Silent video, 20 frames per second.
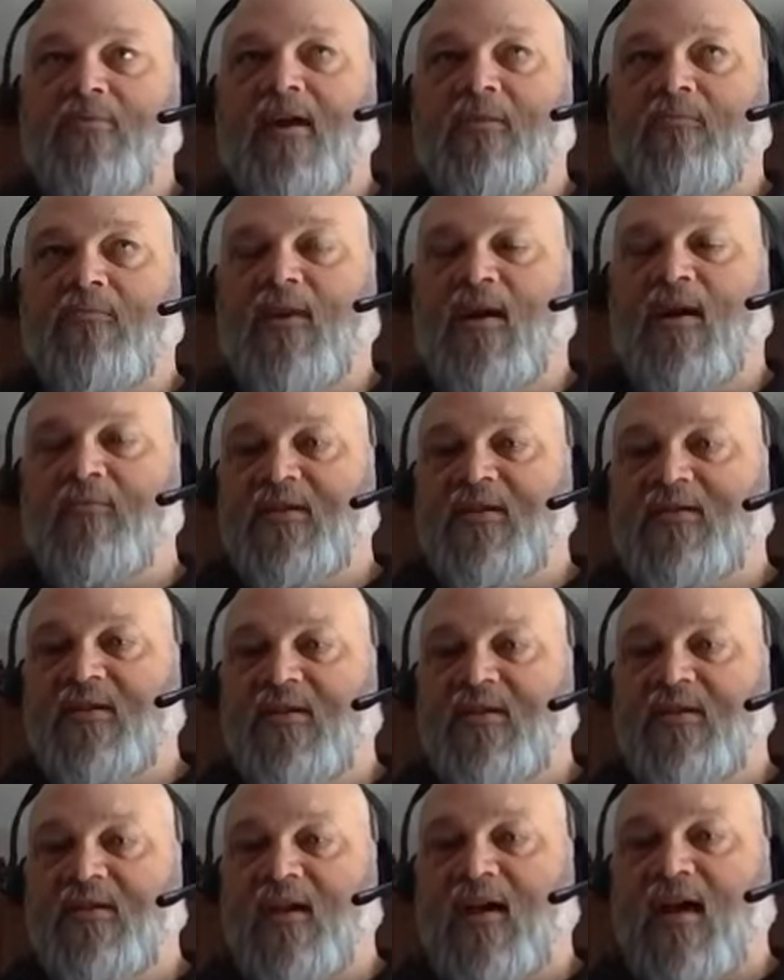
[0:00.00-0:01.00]
that
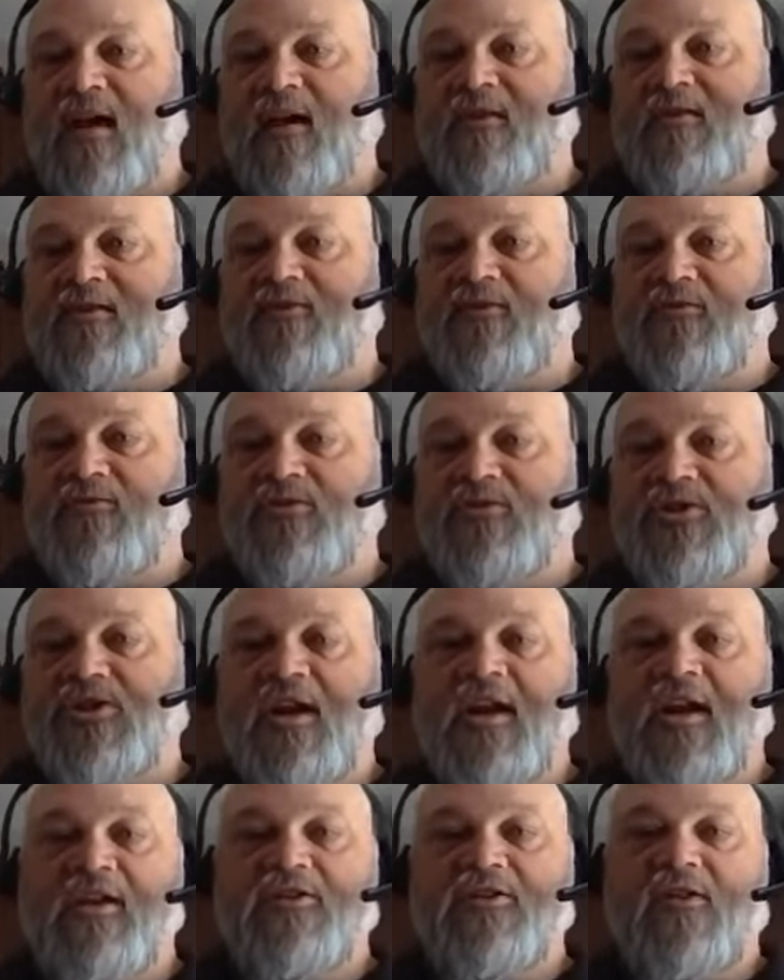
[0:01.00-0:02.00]
Remington had to
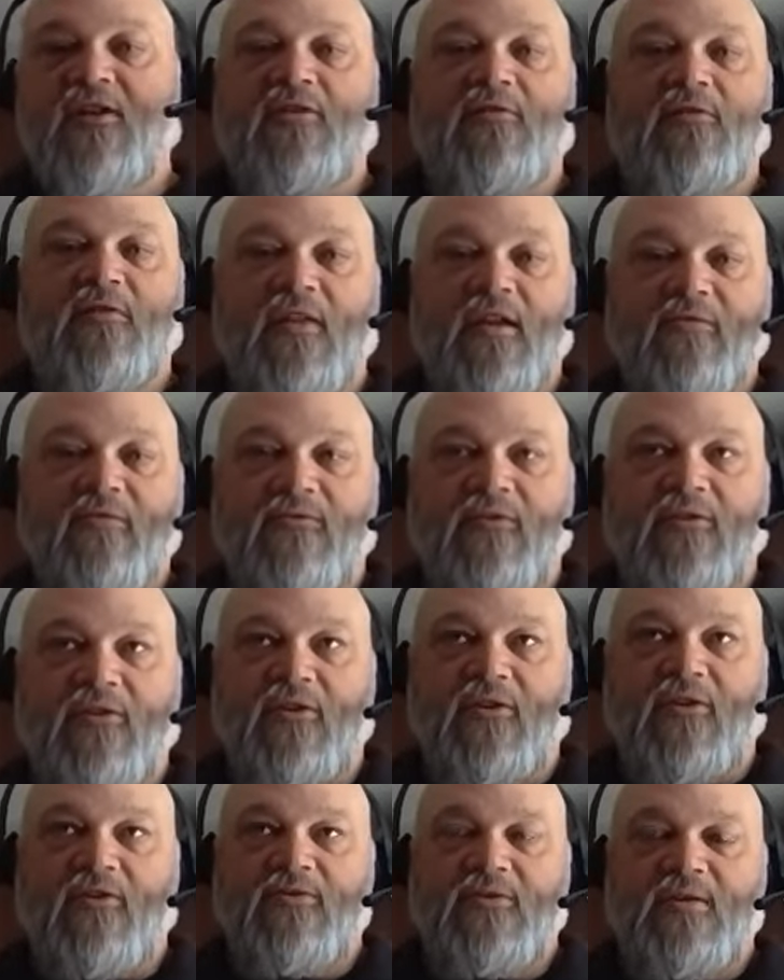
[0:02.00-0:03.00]
change their
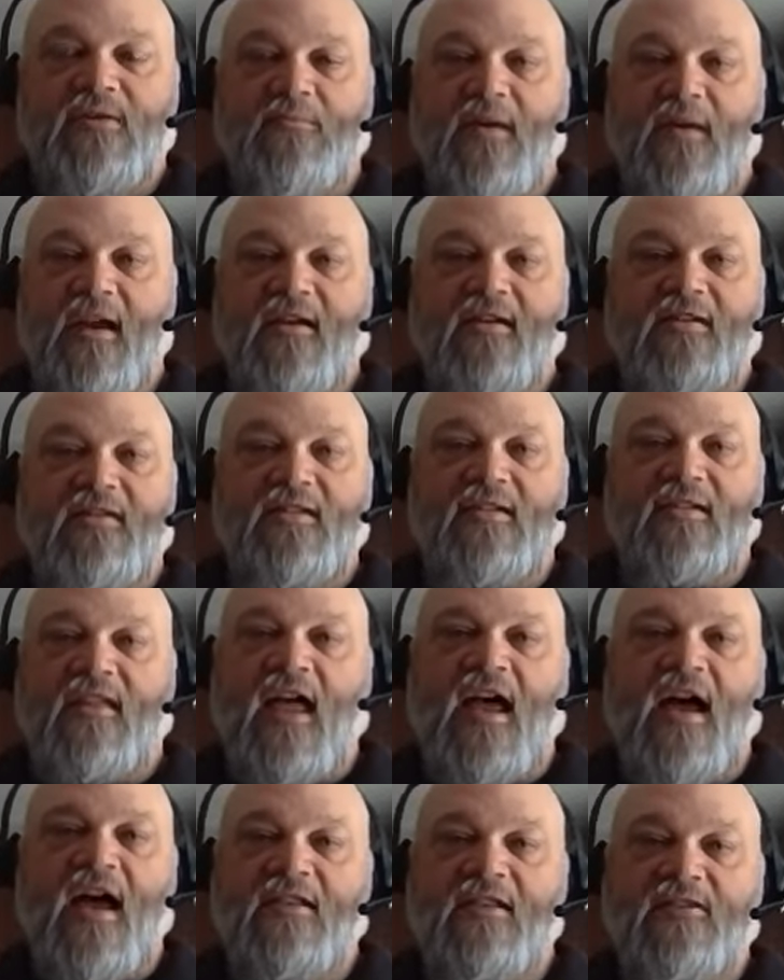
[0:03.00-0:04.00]
lifter to make a
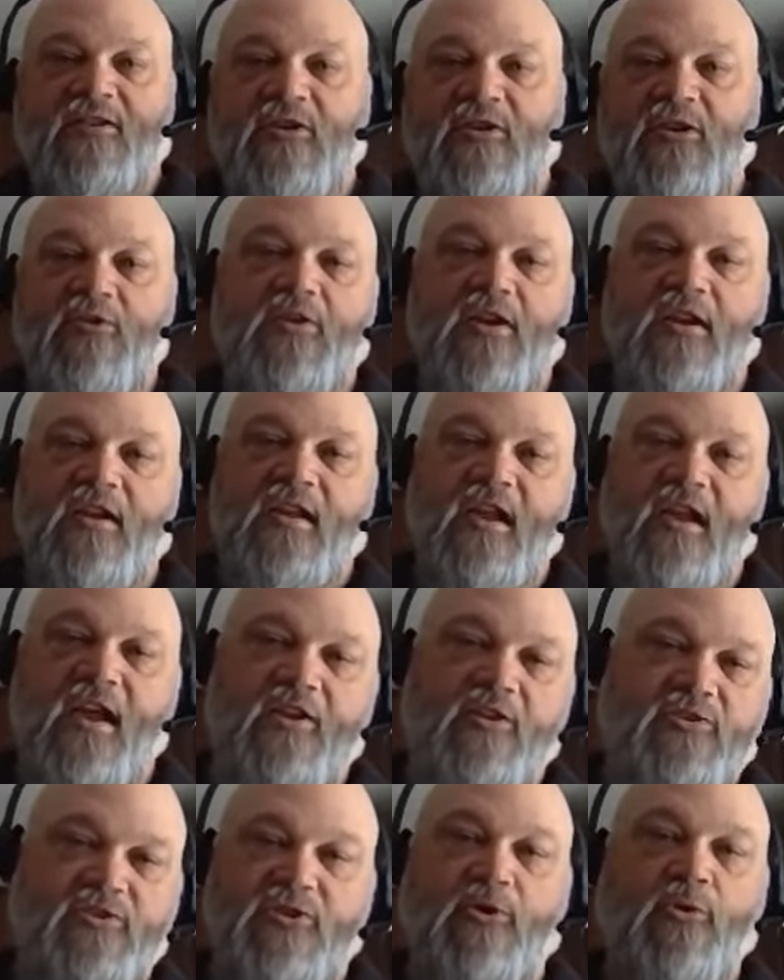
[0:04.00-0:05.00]
slot so you could get
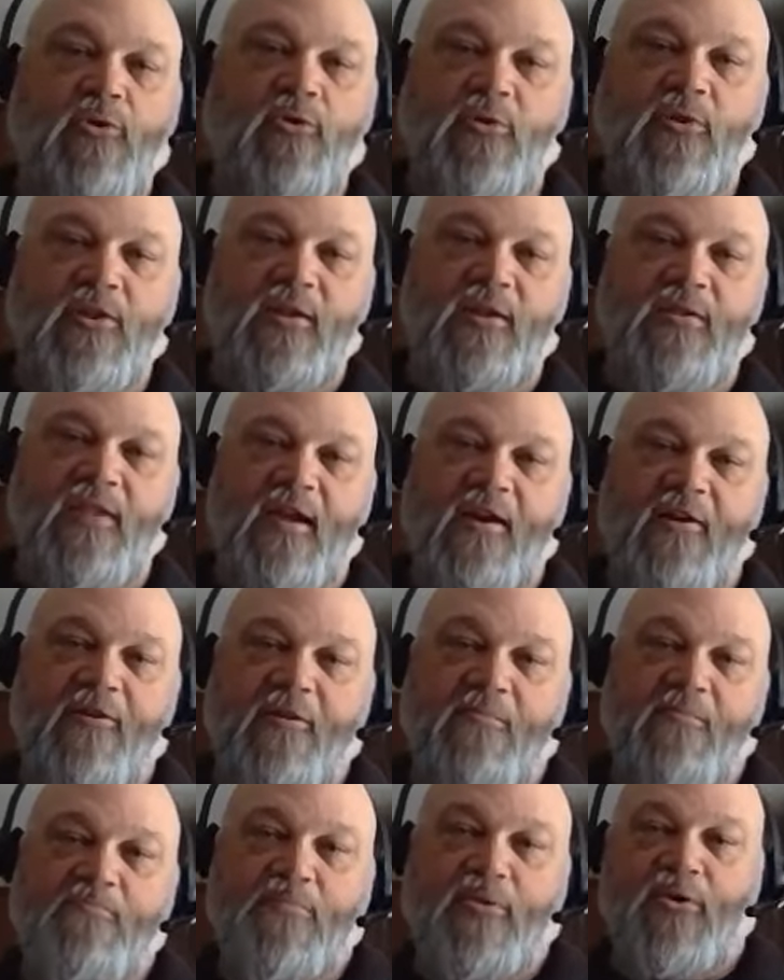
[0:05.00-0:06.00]
a tool in there
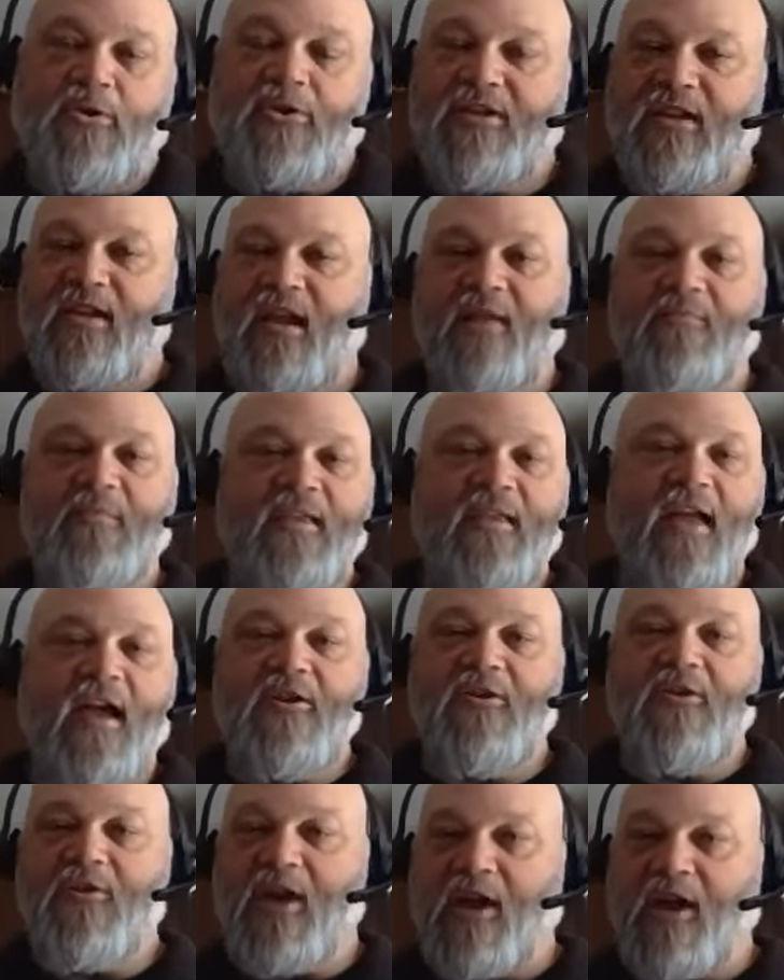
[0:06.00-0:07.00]
to push. Now, I mean, now
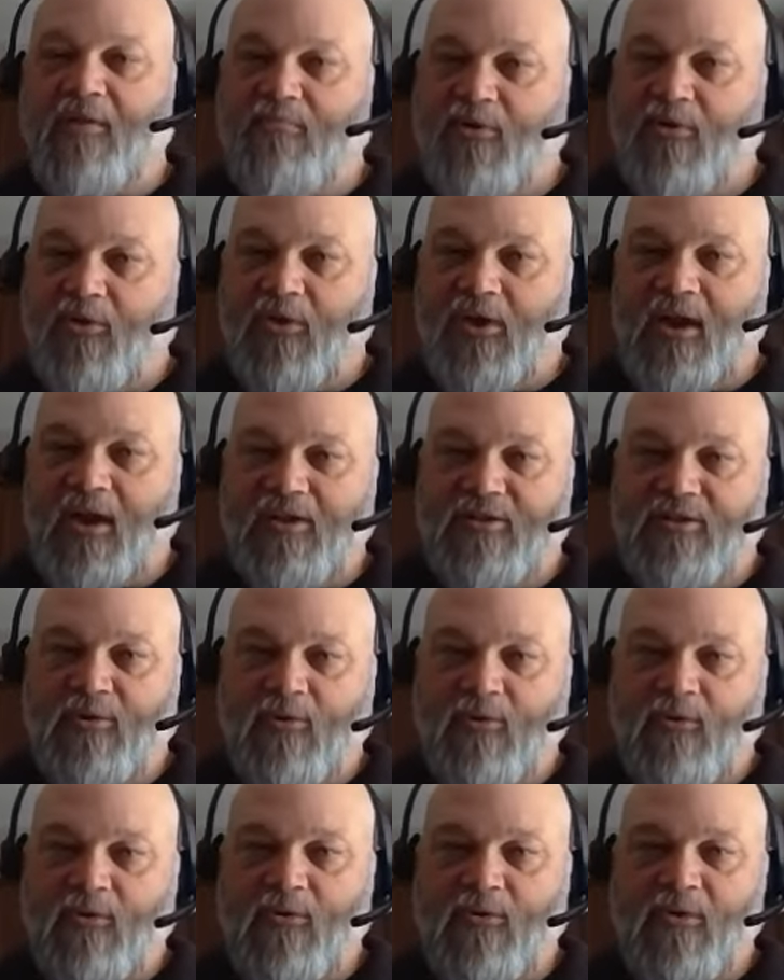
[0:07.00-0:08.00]
you got to pull out a
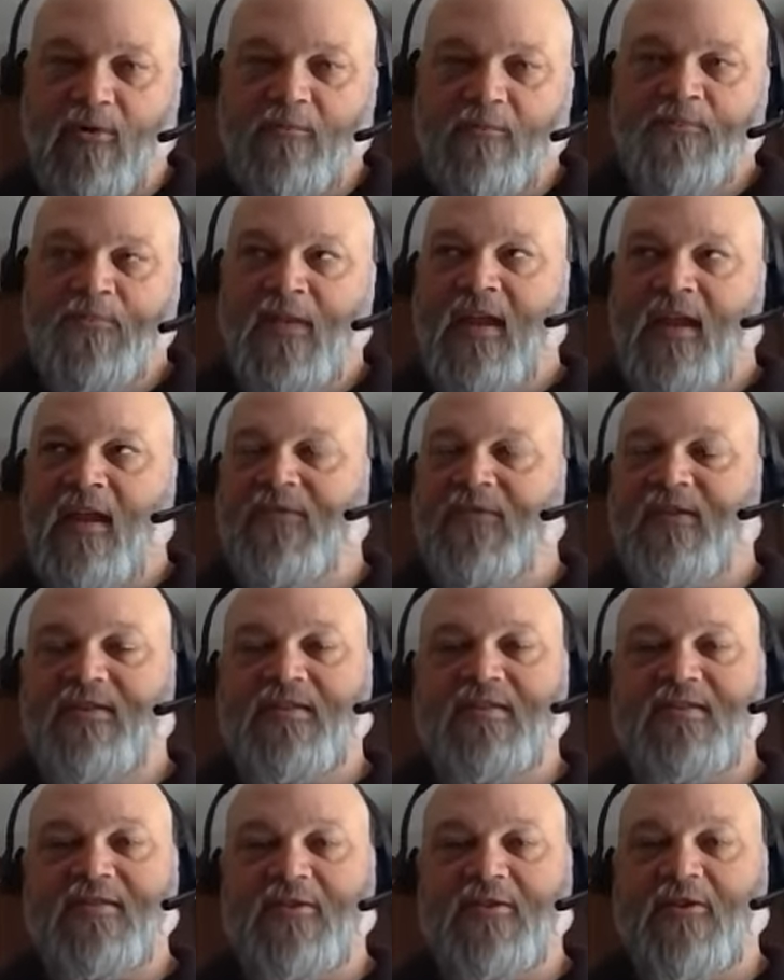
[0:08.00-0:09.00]
tool. If this
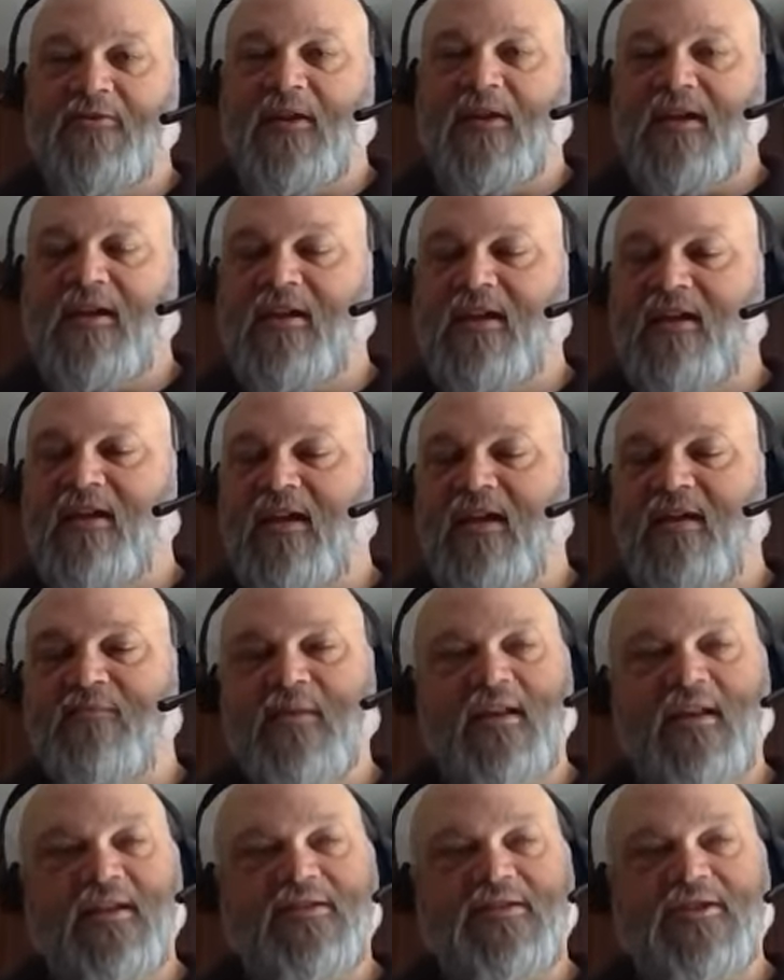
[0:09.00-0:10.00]
is low light, you need, I
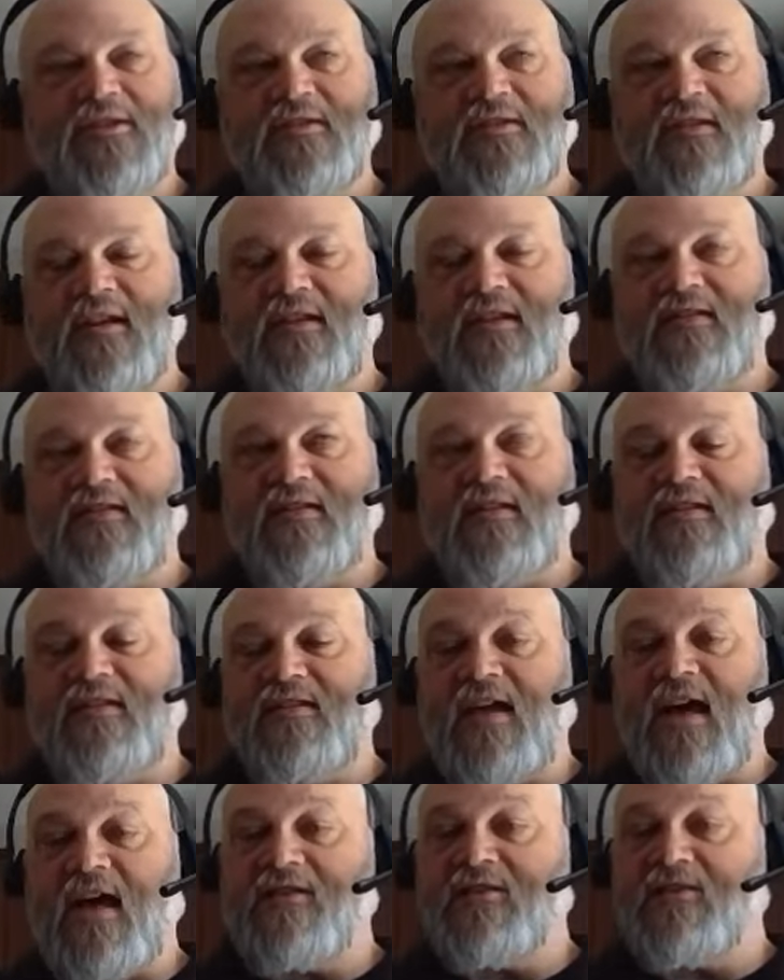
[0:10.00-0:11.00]
mean, it's just, it's a
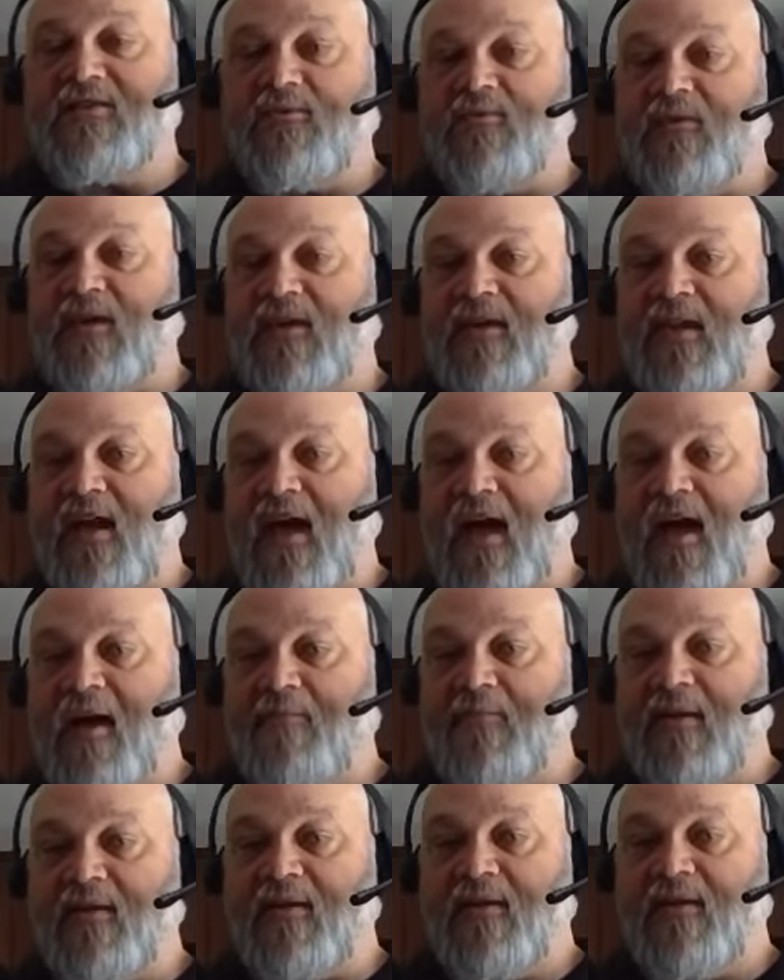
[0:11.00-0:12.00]
disaster waiting to
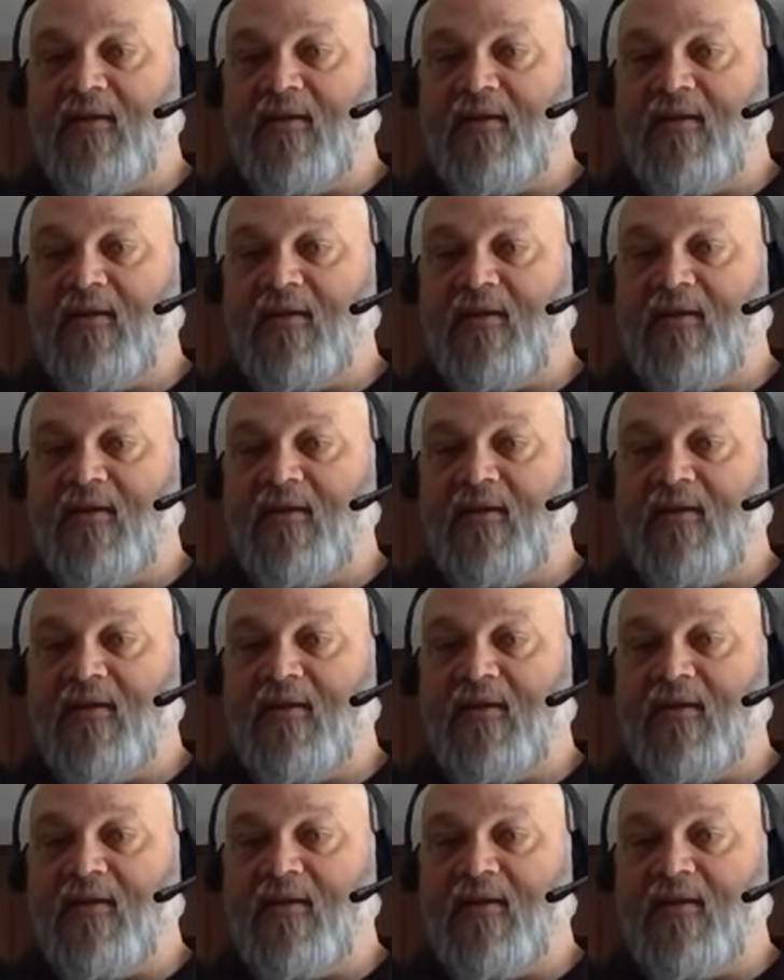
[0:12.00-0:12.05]
happen.